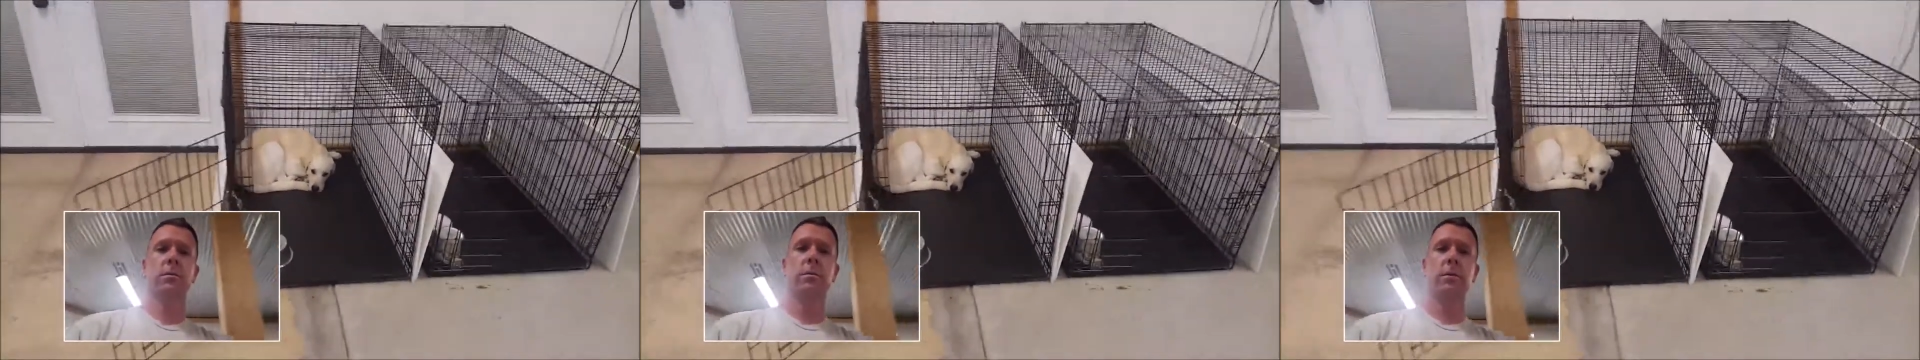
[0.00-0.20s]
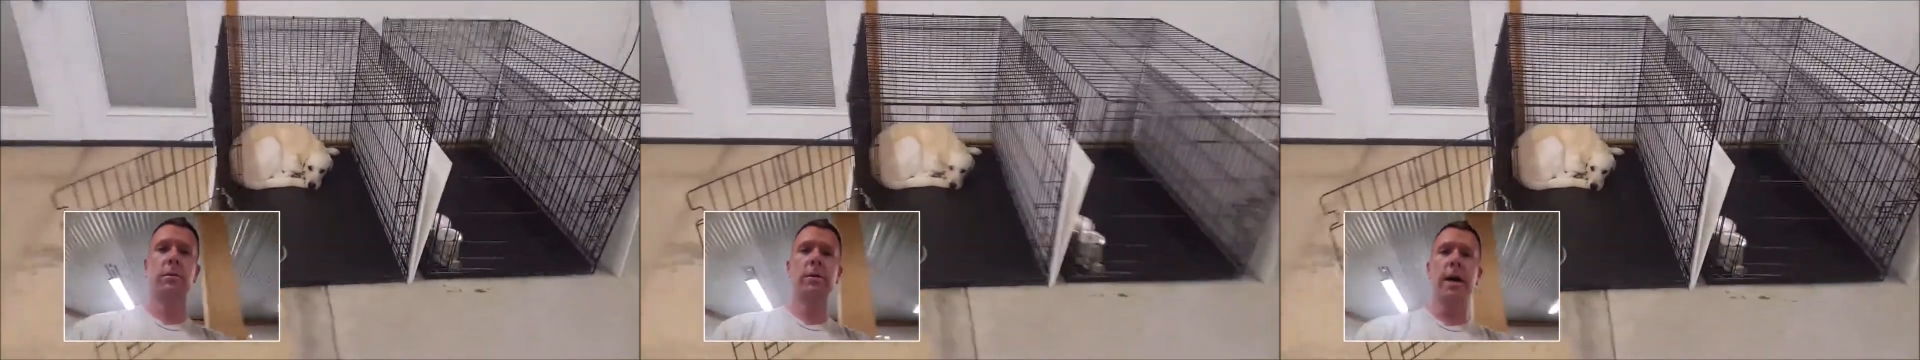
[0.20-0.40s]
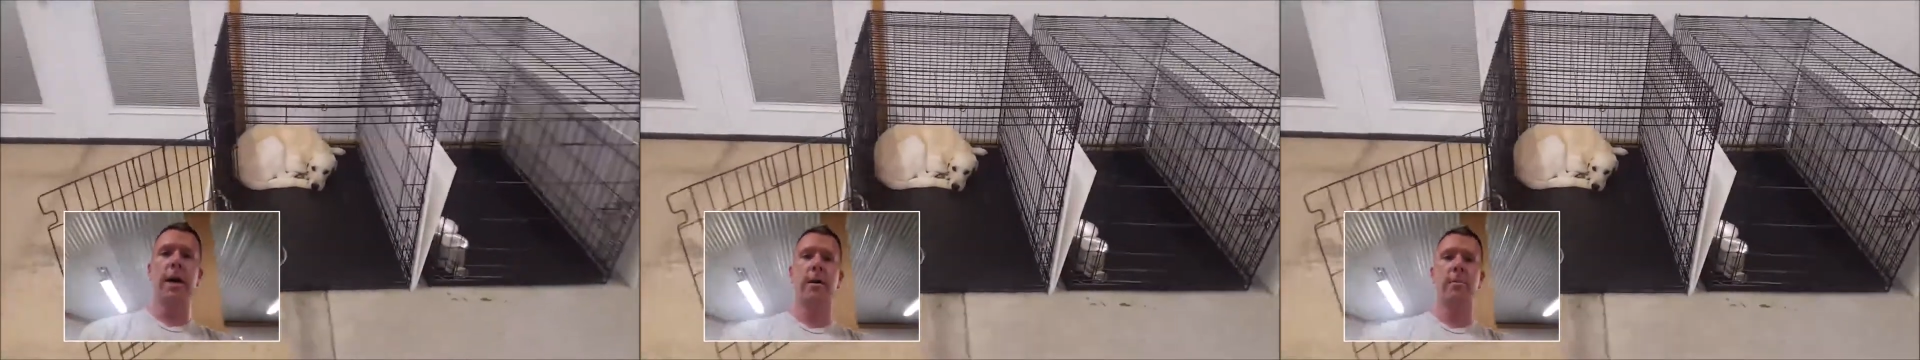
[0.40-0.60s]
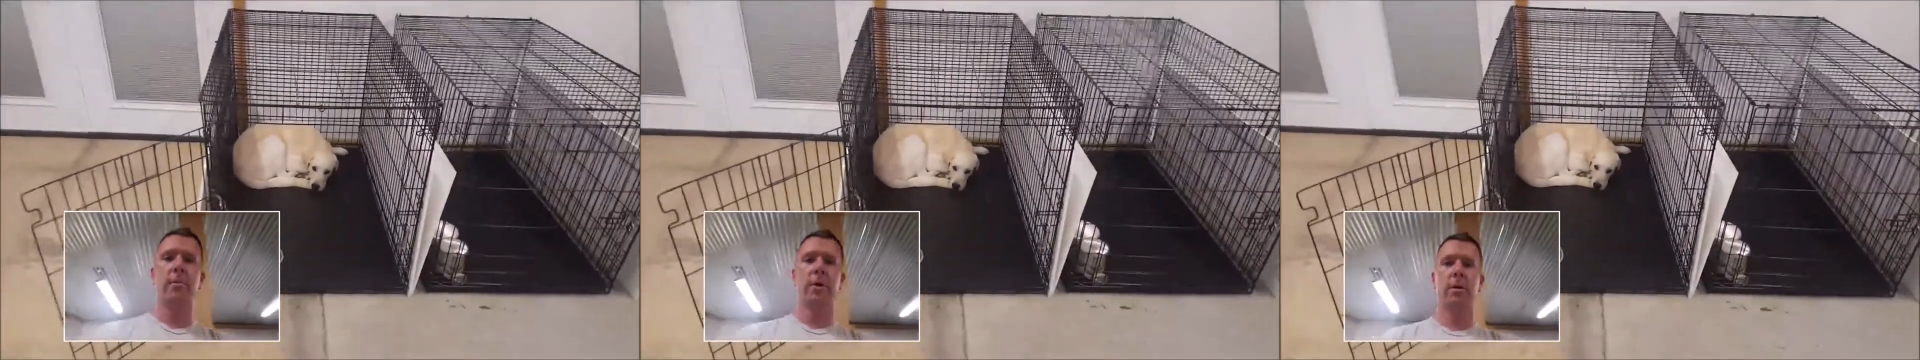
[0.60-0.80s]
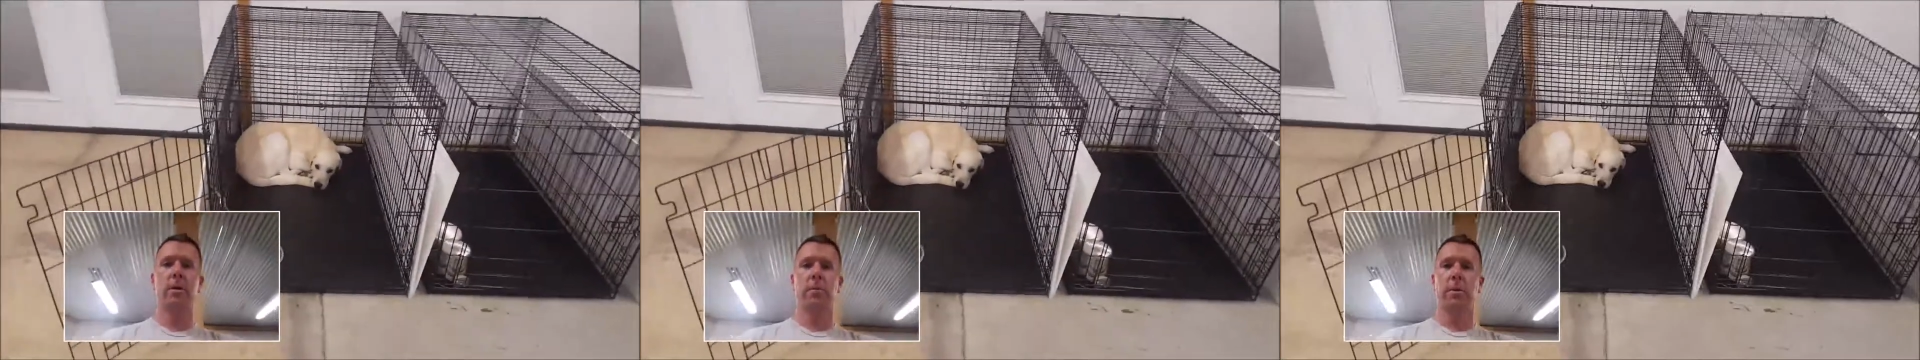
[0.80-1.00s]
The tire
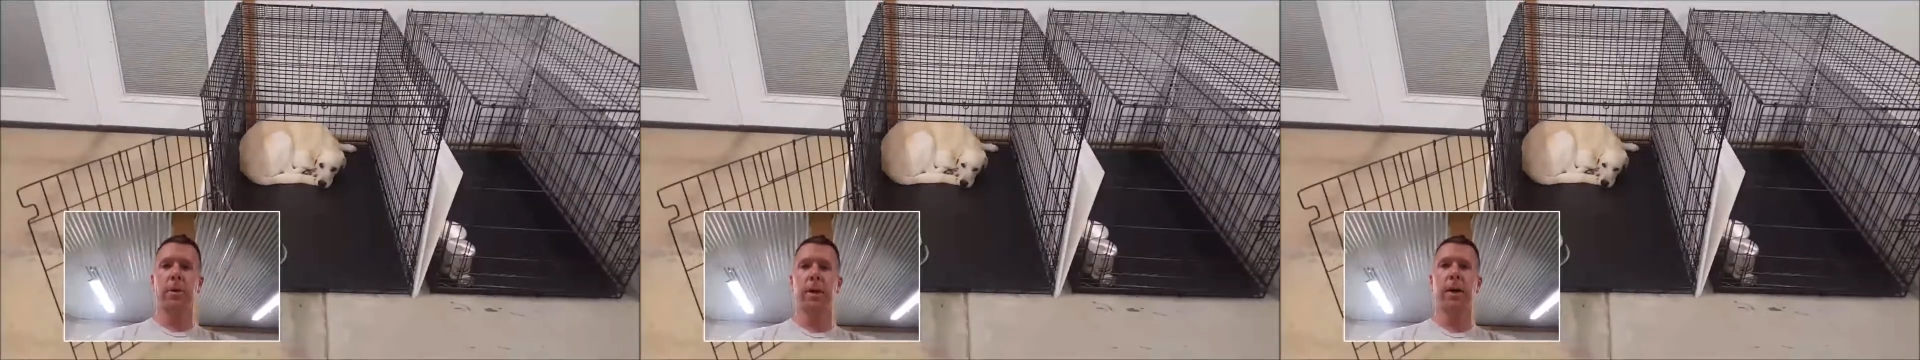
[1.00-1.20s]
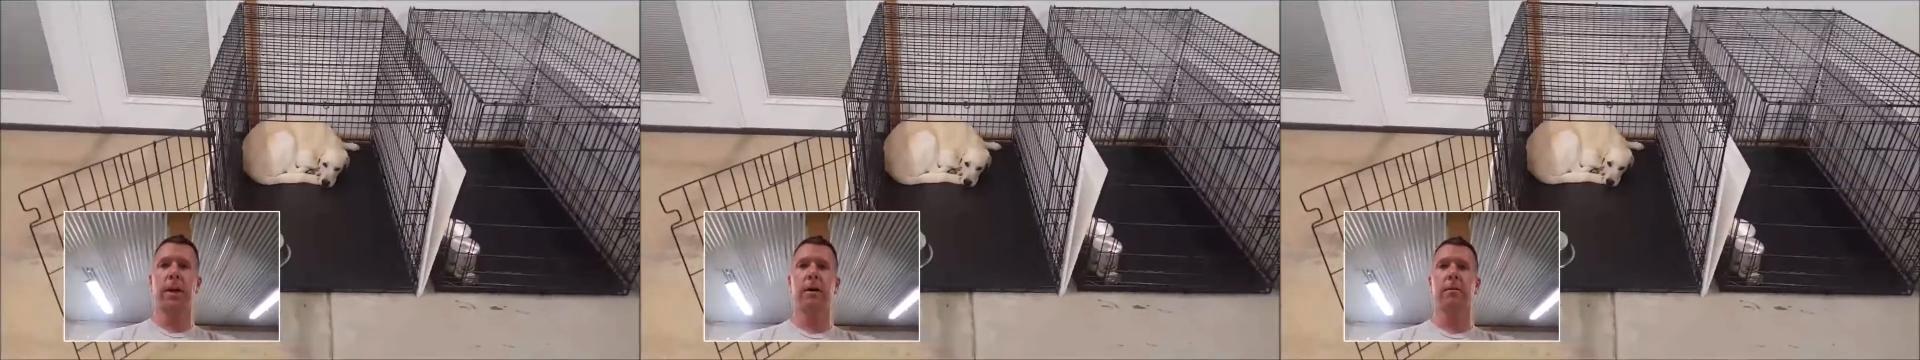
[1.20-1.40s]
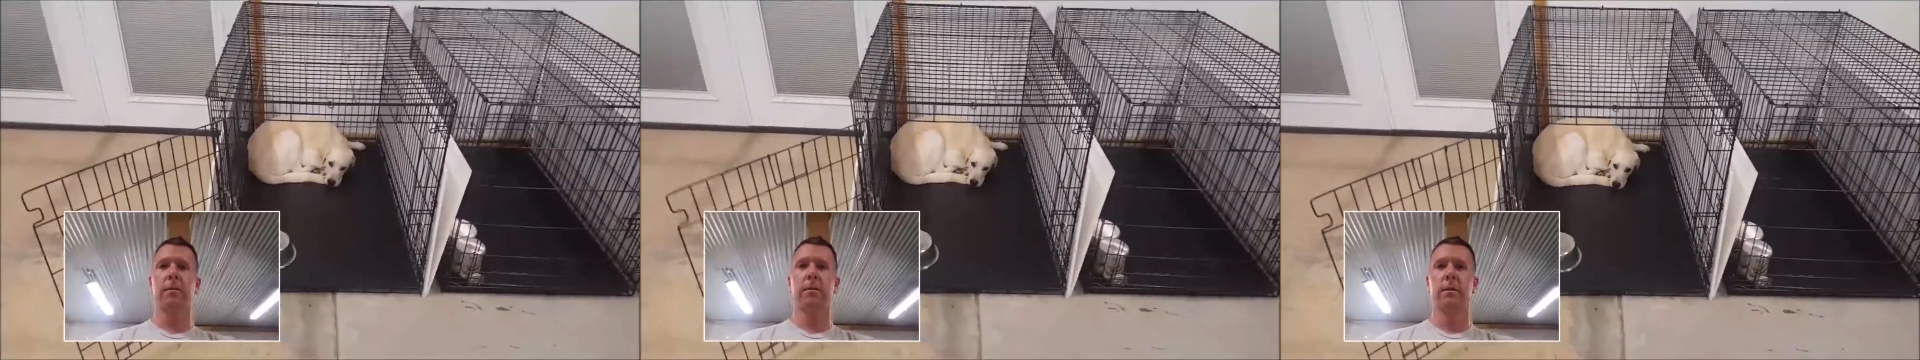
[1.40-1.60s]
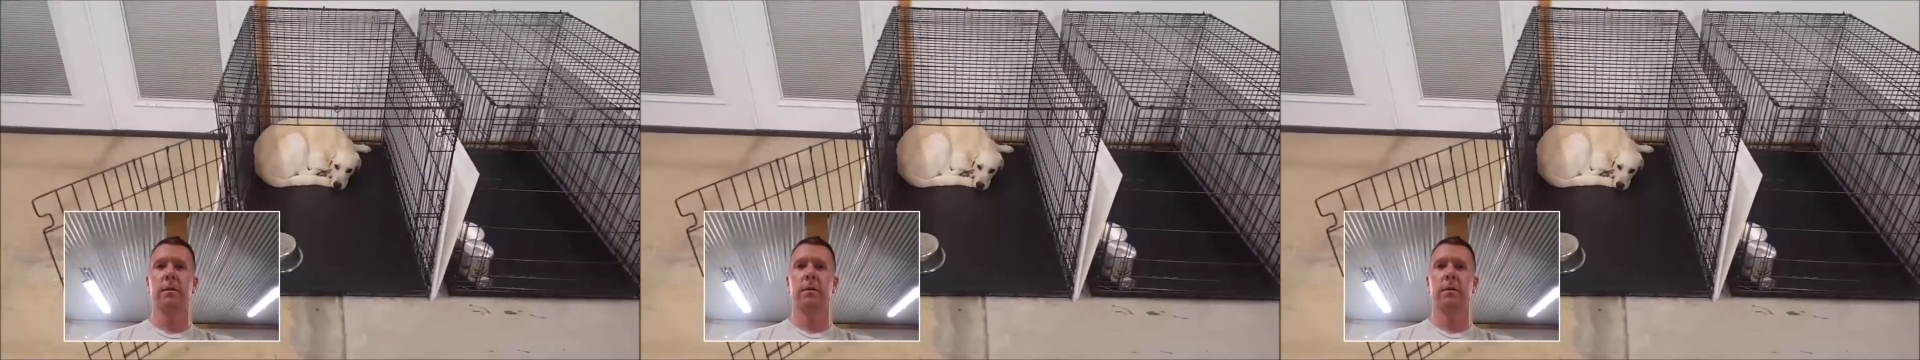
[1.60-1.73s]
bud? You played out?